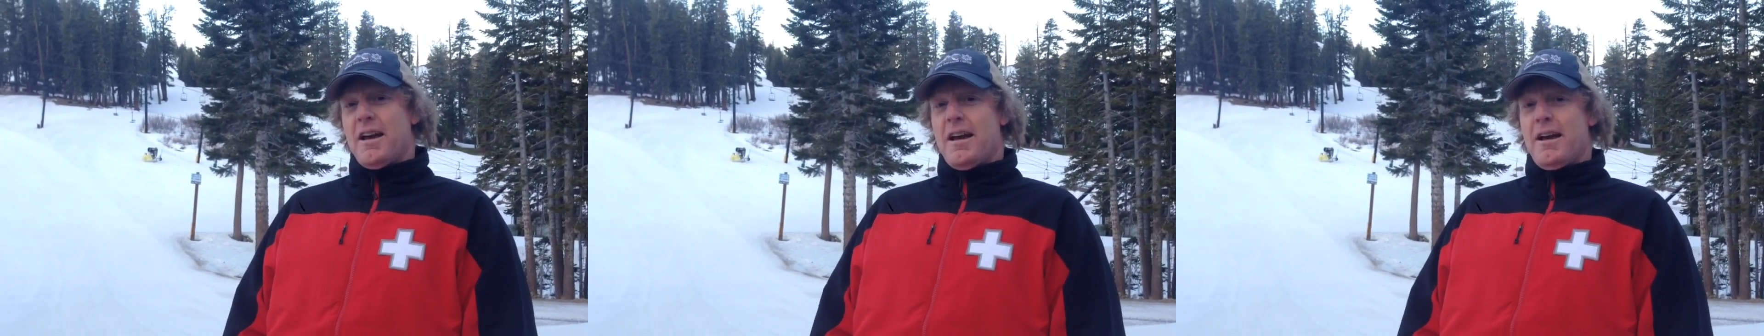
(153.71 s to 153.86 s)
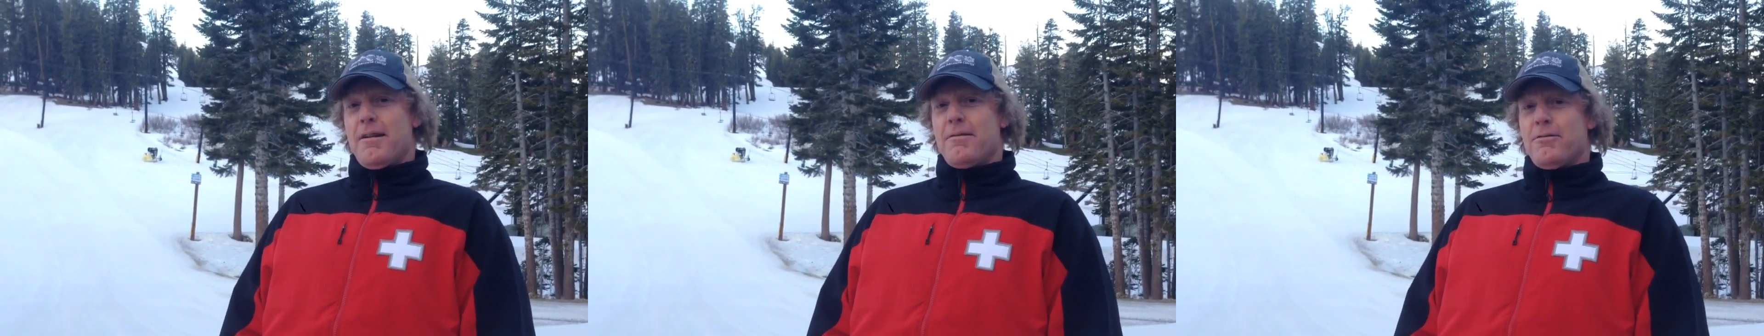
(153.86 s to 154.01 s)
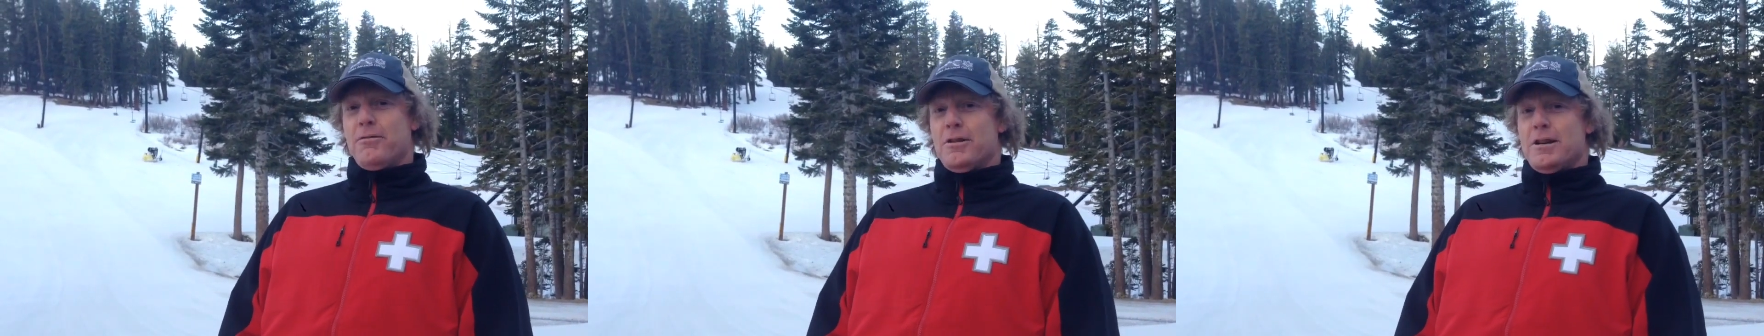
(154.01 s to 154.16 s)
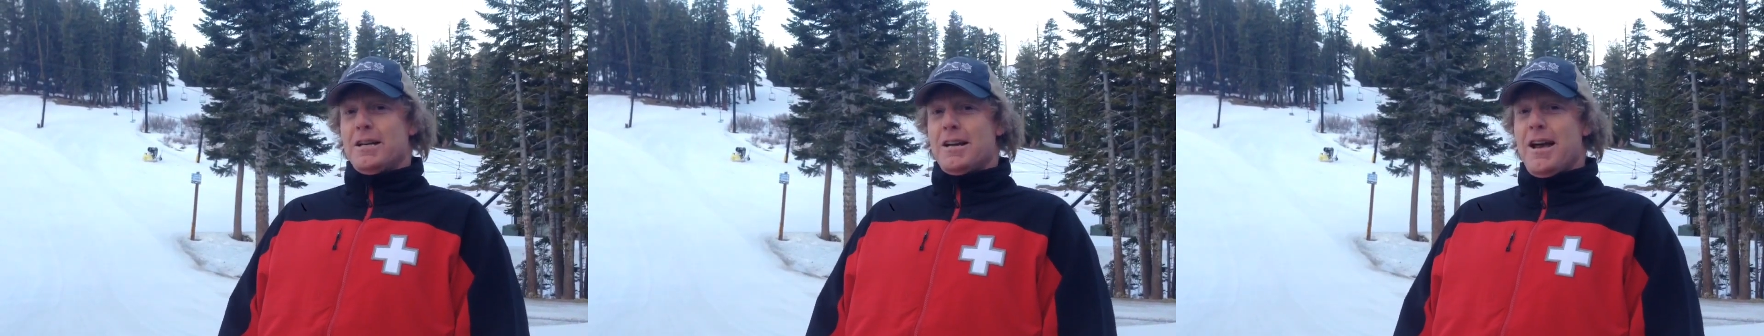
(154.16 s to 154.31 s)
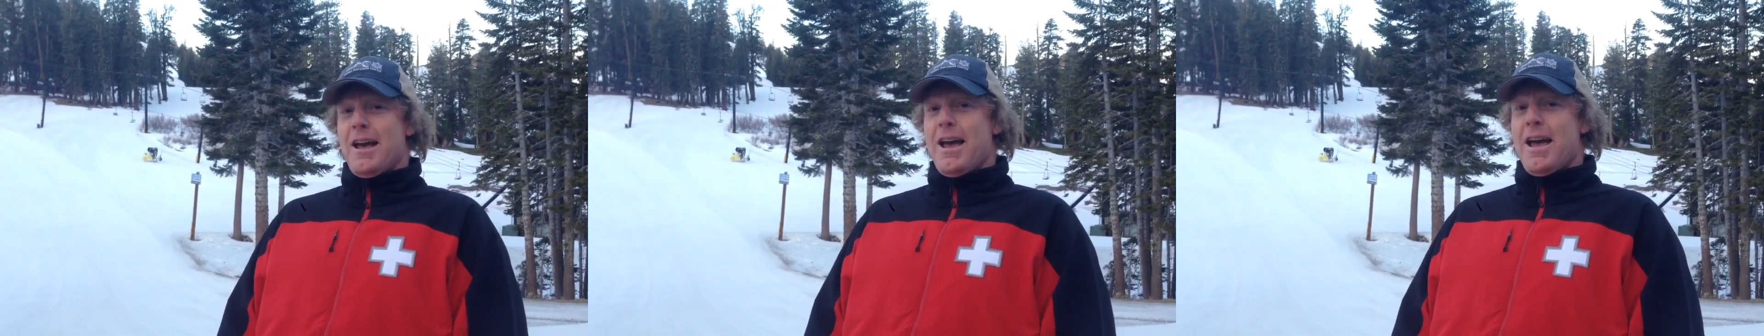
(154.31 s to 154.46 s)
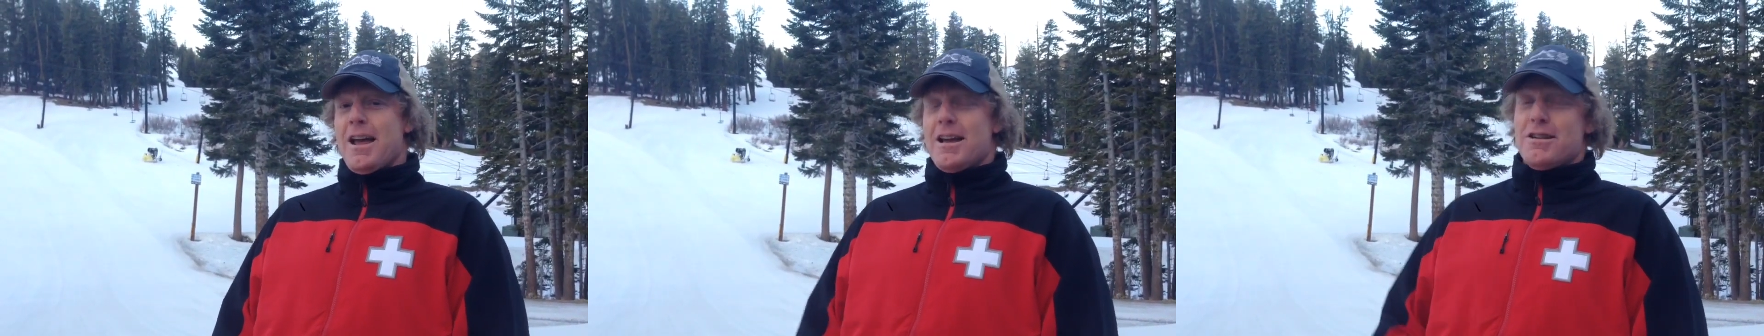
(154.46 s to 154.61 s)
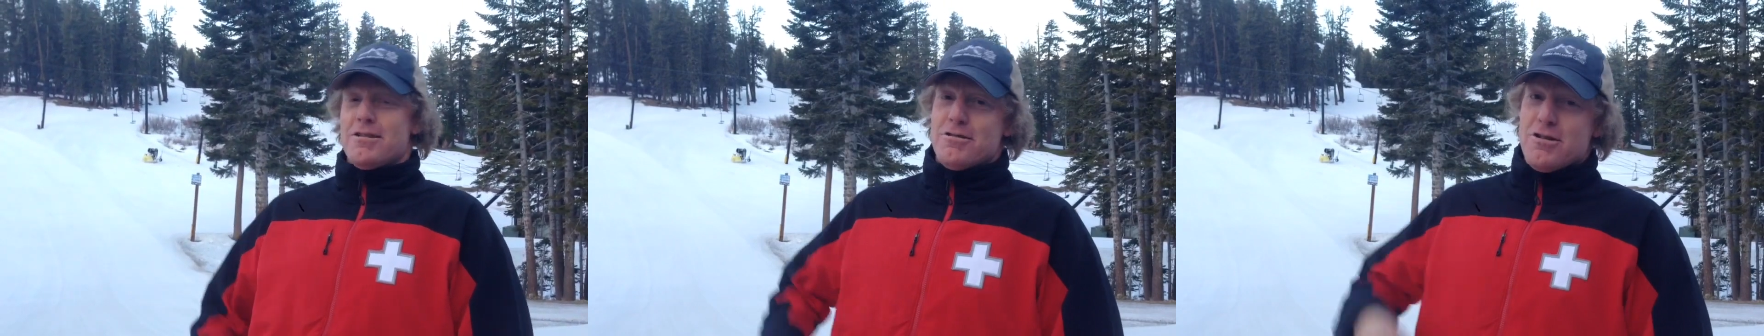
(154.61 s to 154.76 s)
every
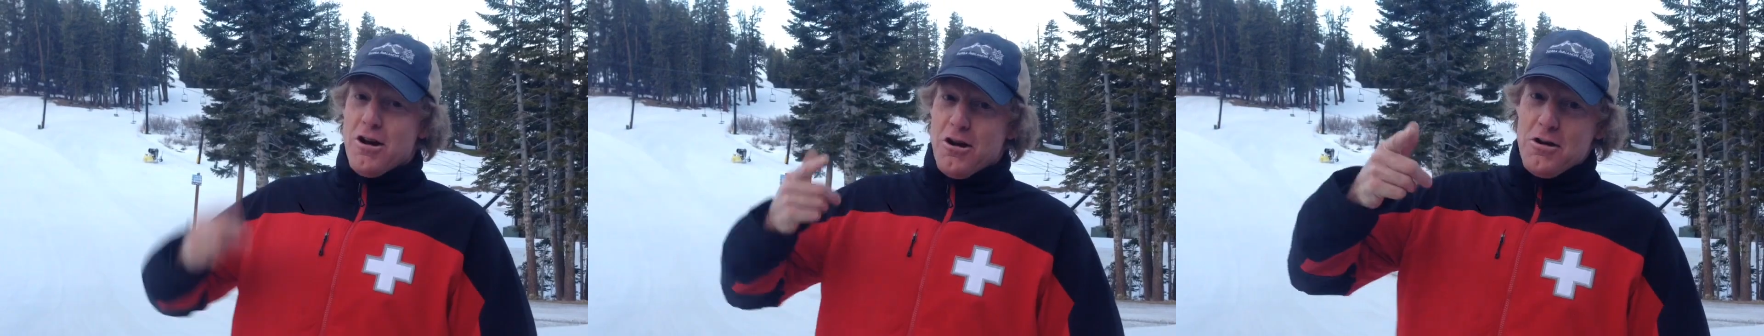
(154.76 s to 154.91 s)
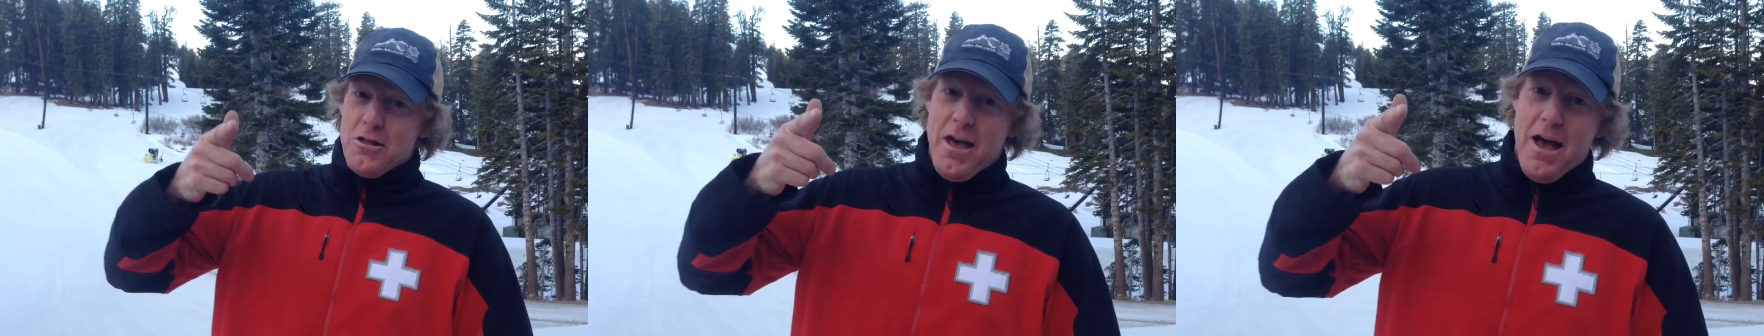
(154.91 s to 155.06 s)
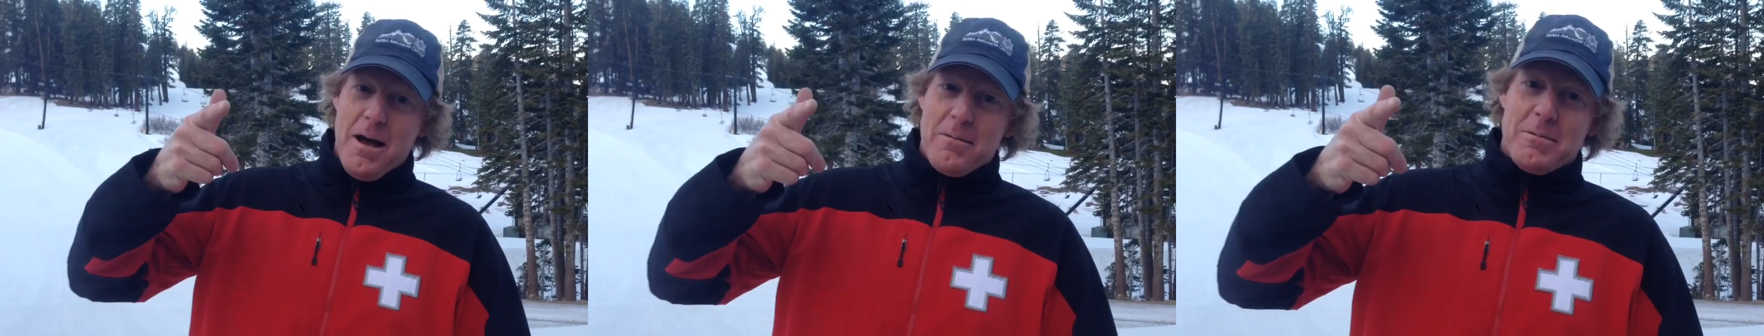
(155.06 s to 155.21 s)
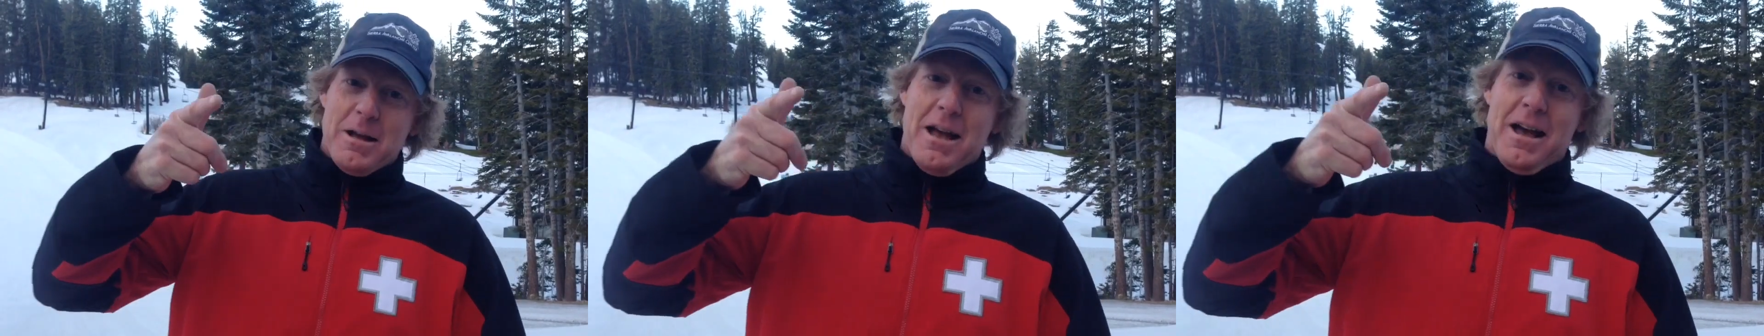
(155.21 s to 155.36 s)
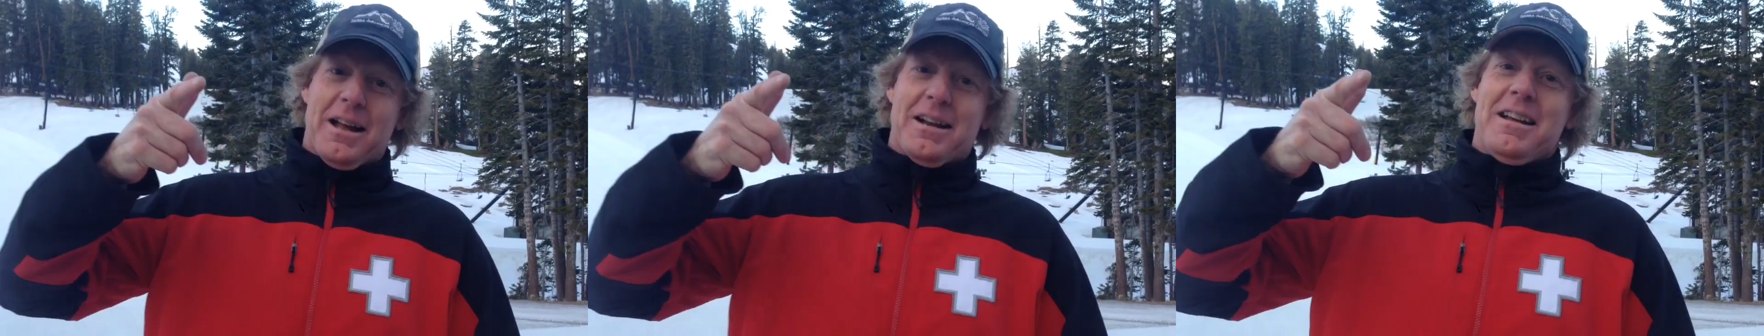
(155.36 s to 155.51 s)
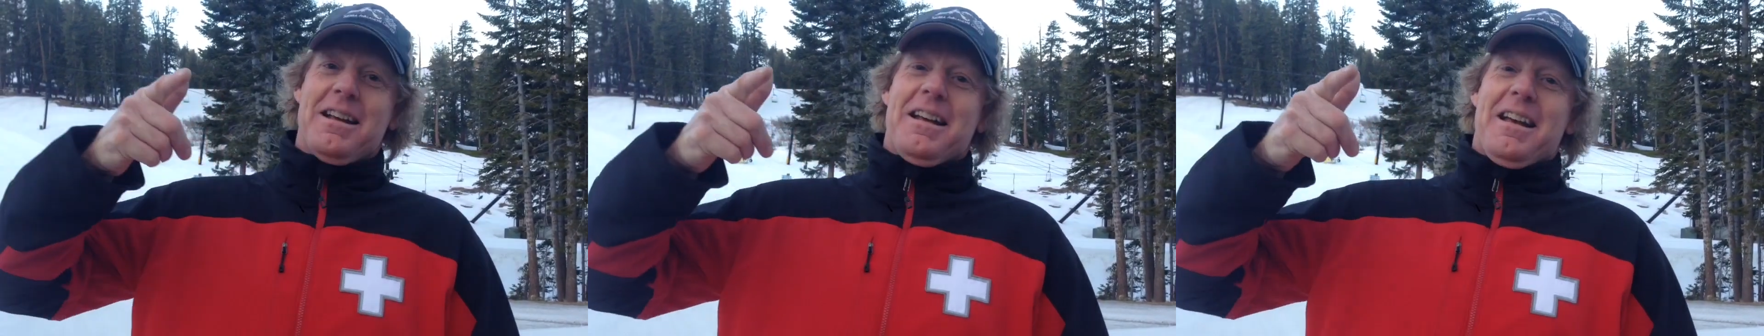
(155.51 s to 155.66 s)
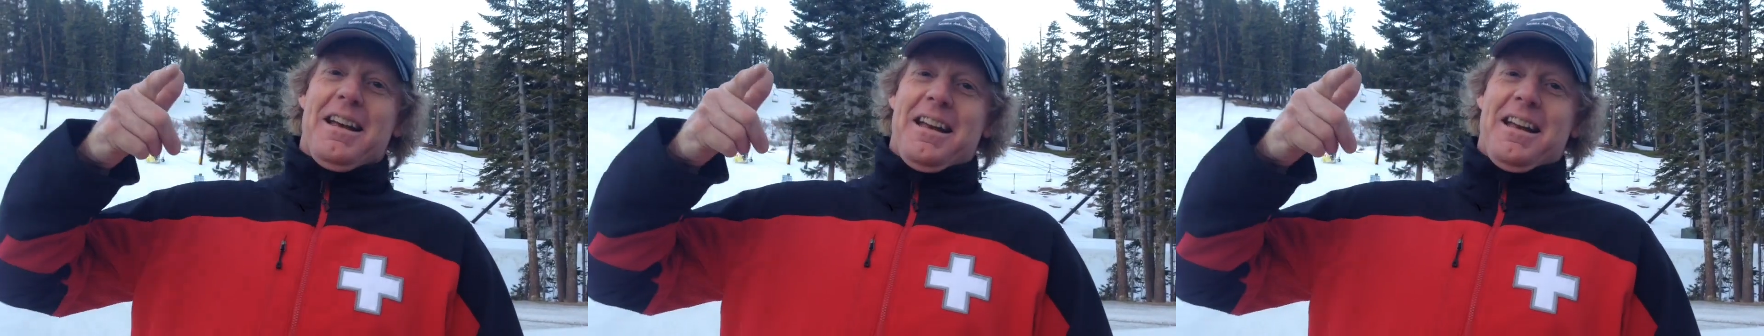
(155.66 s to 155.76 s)
day. You know that, man.